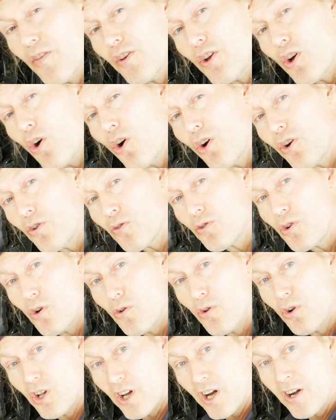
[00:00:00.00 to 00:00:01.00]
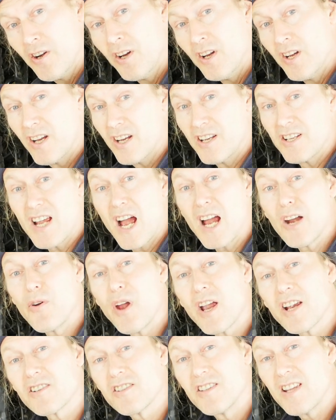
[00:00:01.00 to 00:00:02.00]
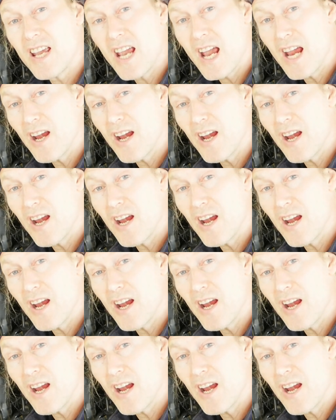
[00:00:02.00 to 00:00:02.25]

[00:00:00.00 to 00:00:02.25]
on the oil cooler and directs the